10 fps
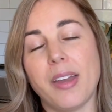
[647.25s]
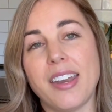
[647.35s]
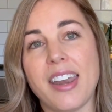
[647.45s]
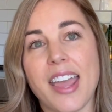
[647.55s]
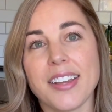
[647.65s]

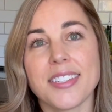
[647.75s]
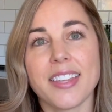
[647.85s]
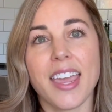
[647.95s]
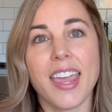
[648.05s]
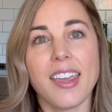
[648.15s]
Next
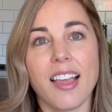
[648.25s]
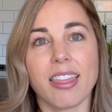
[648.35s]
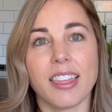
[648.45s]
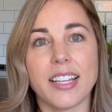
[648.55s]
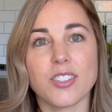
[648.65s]
thing,
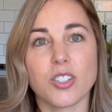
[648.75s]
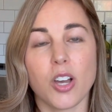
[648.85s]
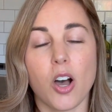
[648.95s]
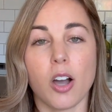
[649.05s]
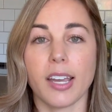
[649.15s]
let's
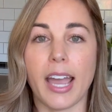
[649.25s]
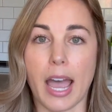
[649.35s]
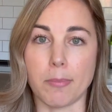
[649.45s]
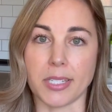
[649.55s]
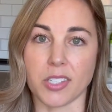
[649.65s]
talk
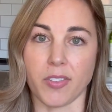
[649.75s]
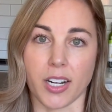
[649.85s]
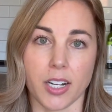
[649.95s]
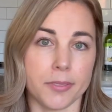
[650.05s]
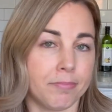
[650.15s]

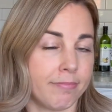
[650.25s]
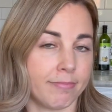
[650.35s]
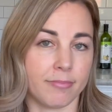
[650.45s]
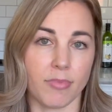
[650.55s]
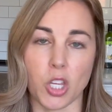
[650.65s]
atmosphere.
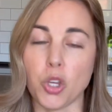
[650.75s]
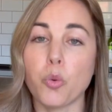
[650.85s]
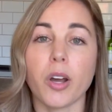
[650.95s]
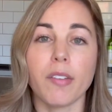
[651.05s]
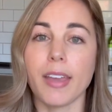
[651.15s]
You
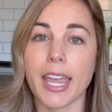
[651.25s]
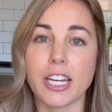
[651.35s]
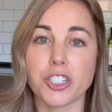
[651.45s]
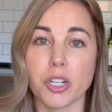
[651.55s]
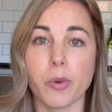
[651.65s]
want a
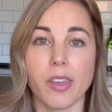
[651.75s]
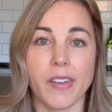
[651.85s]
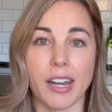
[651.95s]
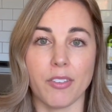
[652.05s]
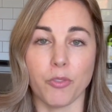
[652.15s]
vacation
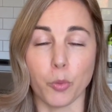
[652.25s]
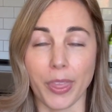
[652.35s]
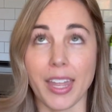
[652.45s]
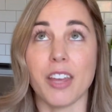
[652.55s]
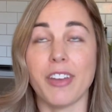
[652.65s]

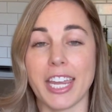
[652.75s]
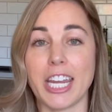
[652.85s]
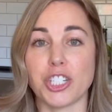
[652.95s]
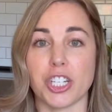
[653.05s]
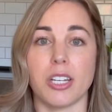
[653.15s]
within a
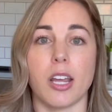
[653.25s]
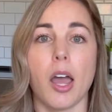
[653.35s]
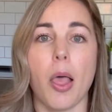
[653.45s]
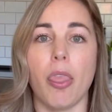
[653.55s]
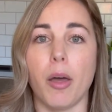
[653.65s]
vacation,
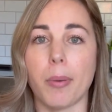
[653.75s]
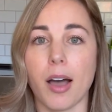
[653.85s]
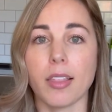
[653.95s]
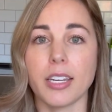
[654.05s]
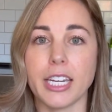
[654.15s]
the
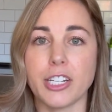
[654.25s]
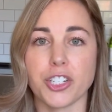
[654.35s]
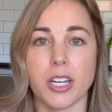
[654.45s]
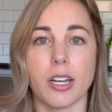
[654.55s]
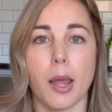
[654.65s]

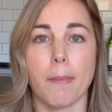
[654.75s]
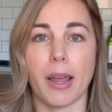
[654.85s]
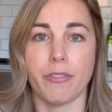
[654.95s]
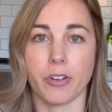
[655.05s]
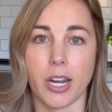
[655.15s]
Polynesian, my
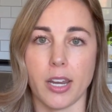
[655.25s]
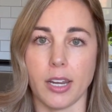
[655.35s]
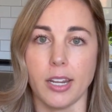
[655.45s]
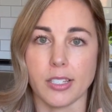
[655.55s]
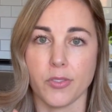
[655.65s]
friend,
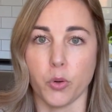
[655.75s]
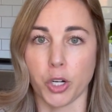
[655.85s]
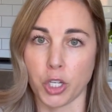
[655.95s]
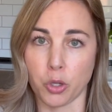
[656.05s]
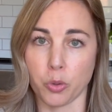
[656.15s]
is for
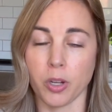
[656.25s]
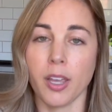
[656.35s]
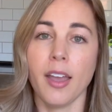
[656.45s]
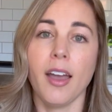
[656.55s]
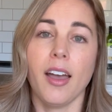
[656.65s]
you.
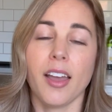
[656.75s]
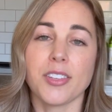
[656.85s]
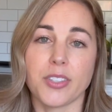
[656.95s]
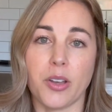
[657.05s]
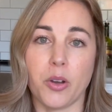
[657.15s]

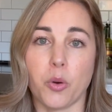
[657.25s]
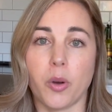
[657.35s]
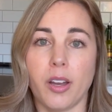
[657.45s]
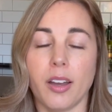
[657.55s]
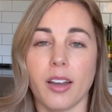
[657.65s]

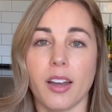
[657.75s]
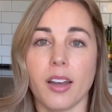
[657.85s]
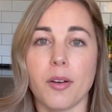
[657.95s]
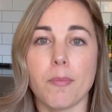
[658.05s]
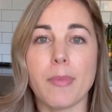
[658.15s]
So
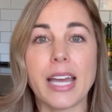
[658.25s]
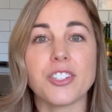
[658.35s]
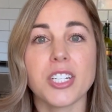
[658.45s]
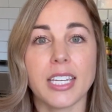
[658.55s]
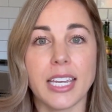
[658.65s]

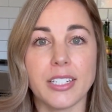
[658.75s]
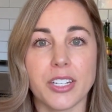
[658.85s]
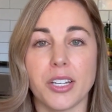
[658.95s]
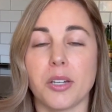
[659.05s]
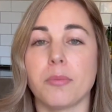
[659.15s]
Magic
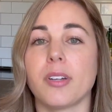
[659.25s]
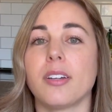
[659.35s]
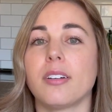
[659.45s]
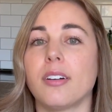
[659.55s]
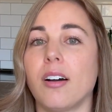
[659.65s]
Kingdom,
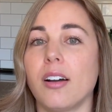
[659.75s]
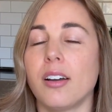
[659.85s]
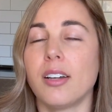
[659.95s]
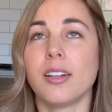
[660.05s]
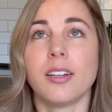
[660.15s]

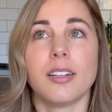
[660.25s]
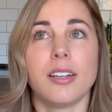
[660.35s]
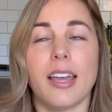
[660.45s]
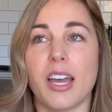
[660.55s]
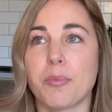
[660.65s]

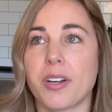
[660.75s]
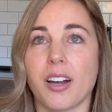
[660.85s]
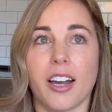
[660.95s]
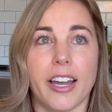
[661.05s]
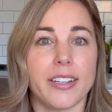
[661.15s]

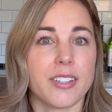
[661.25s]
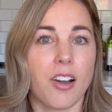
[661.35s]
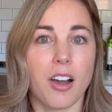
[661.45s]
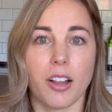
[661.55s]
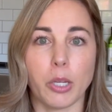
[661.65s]
Epcot,
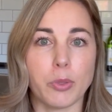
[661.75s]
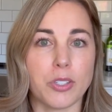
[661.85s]
Hollywood